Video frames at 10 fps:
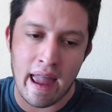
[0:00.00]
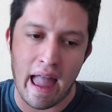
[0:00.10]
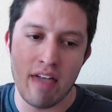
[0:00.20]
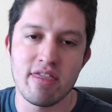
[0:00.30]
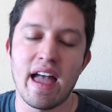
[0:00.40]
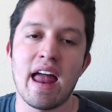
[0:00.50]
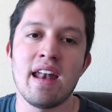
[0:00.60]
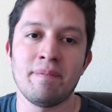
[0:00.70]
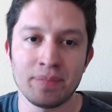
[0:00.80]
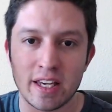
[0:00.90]
And
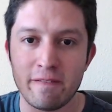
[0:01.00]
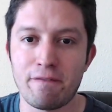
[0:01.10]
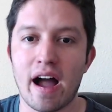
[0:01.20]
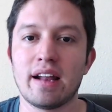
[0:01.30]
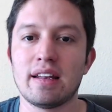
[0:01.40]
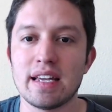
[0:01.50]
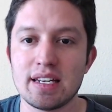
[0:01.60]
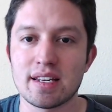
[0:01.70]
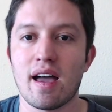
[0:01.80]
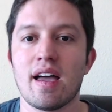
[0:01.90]
then he finally
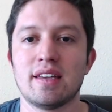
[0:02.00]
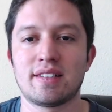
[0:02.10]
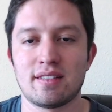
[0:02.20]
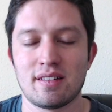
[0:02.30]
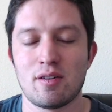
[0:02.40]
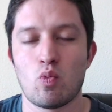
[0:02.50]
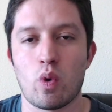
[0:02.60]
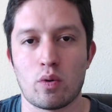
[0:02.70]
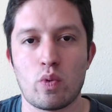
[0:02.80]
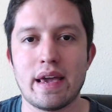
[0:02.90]
does
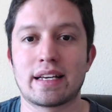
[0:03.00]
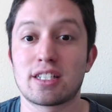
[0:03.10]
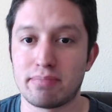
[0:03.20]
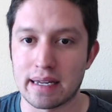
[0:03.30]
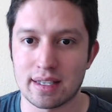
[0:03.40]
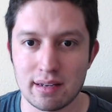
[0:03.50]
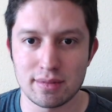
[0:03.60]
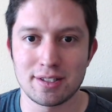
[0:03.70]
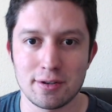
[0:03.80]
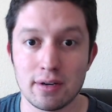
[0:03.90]
what we expected him to
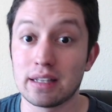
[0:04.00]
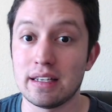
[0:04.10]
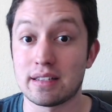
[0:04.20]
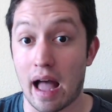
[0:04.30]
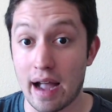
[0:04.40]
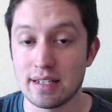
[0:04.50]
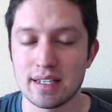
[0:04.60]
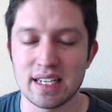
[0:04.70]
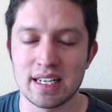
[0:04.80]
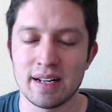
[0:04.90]
do, at least I
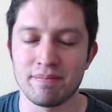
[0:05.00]
did,